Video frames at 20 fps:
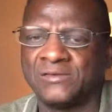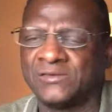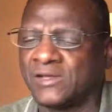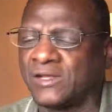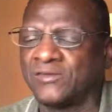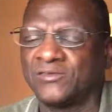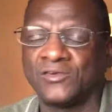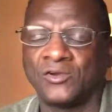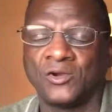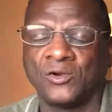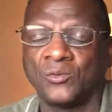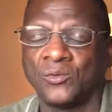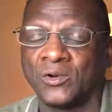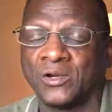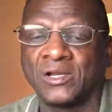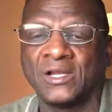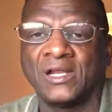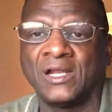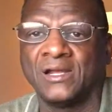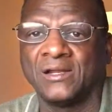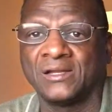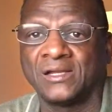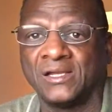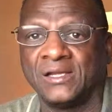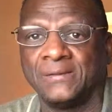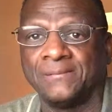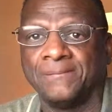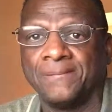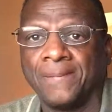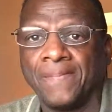As I started working out
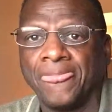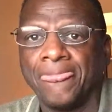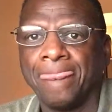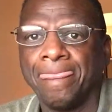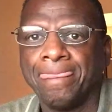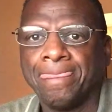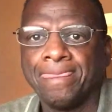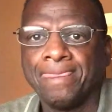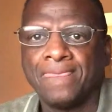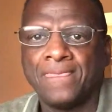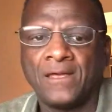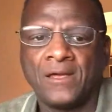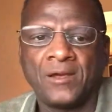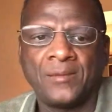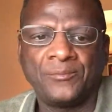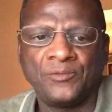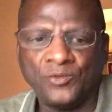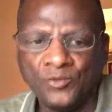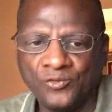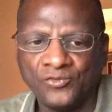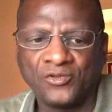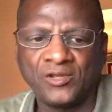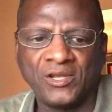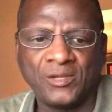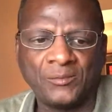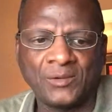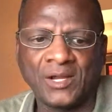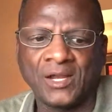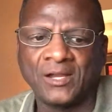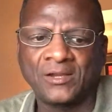again.
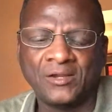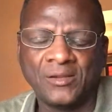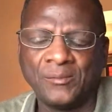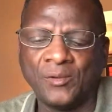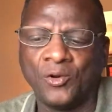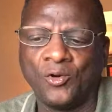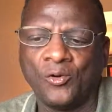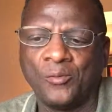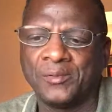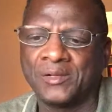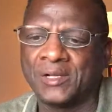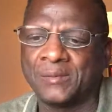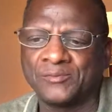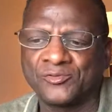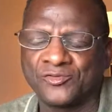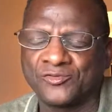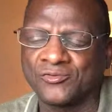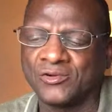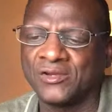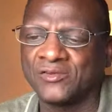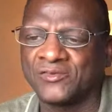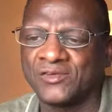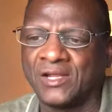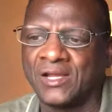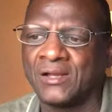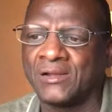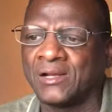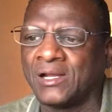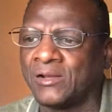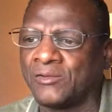Usually when I come home and I'm stressed
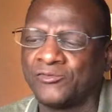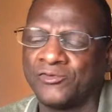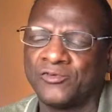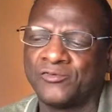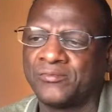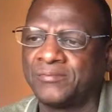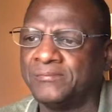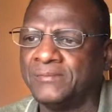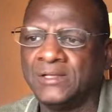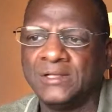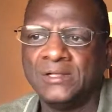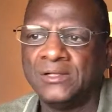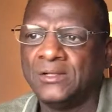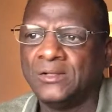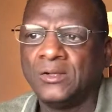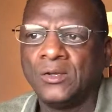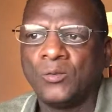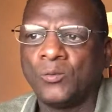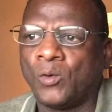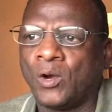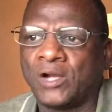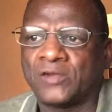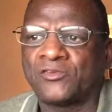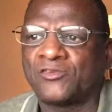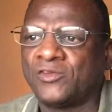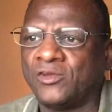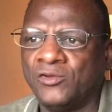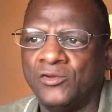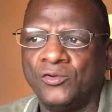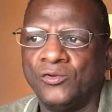out, I'll just
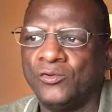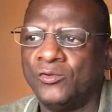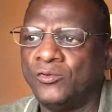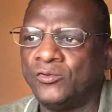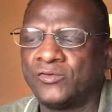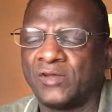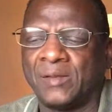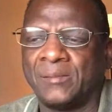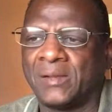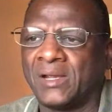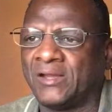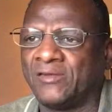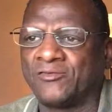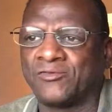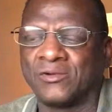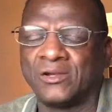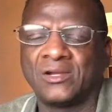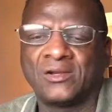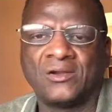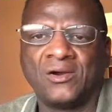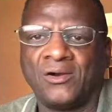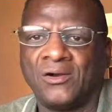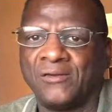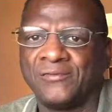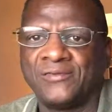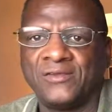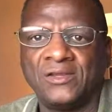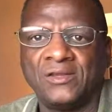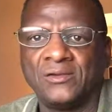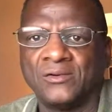watch the news. I might drink
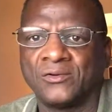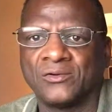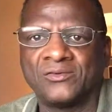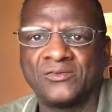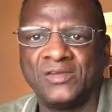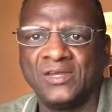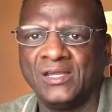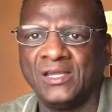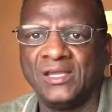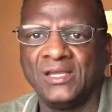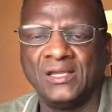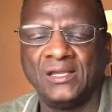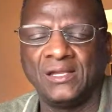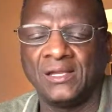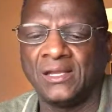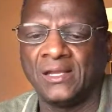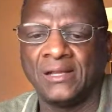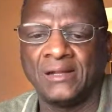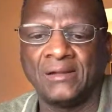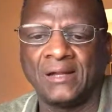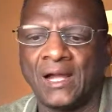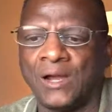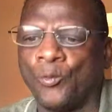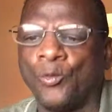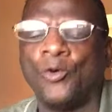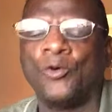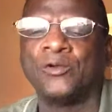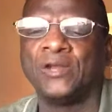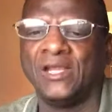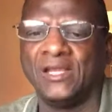coffee or tea, and I
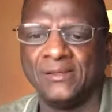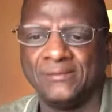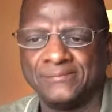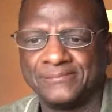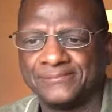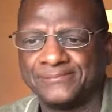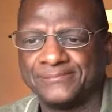won't eat.